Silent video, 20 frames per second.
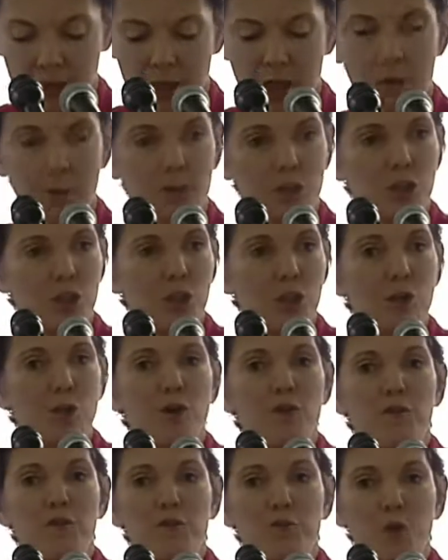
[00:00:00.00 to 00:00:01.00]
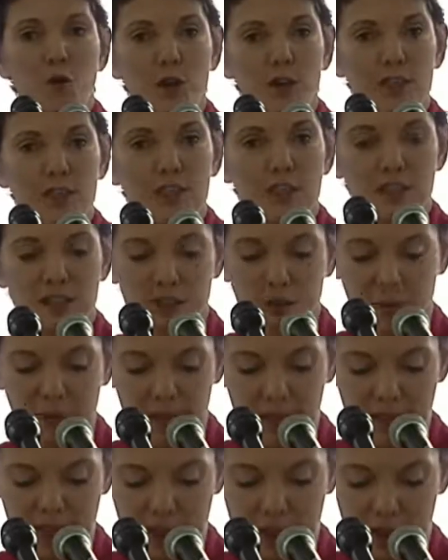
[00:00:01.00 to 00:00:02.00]
Number 2, forced
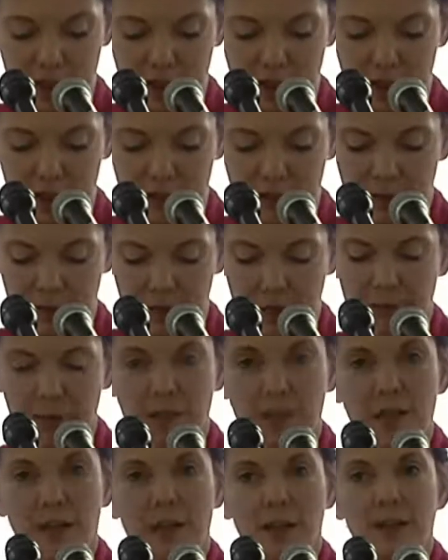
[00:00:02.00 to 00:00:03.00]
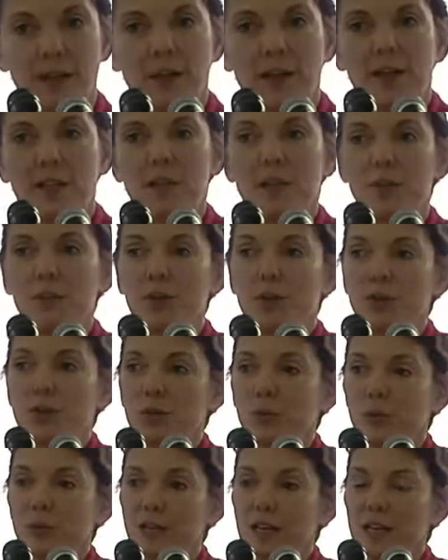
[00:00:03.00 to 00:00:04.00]
sterilization. Number
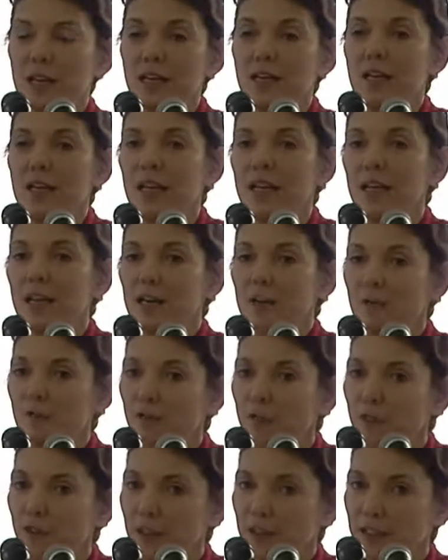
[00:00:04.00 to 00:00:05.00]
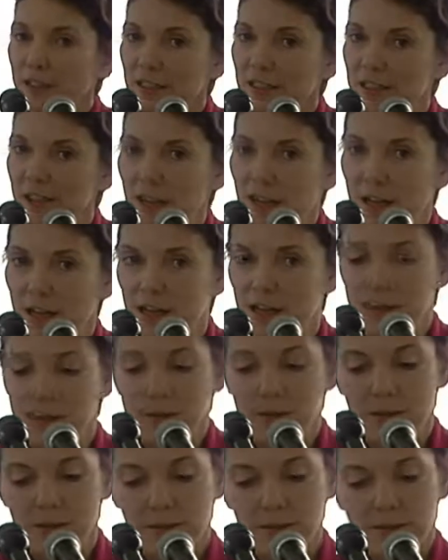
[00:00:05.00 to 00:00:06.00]
3, infanticide
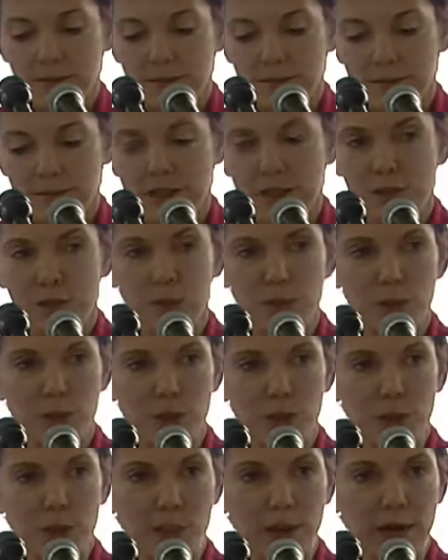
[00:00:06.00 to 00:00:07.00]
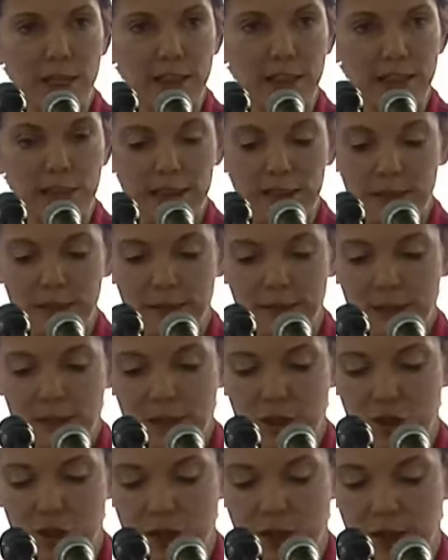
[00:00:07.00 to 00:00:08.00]
is officially practiced
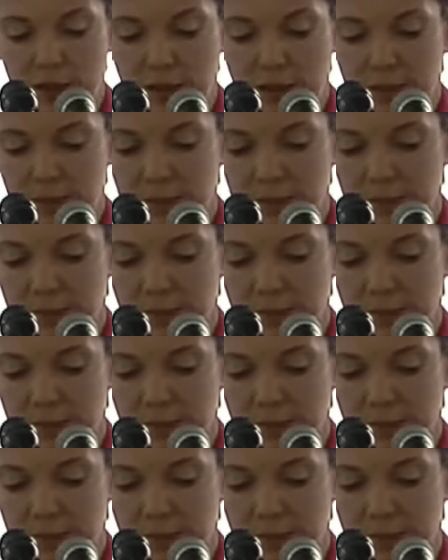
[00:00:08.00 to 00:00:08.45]
in China.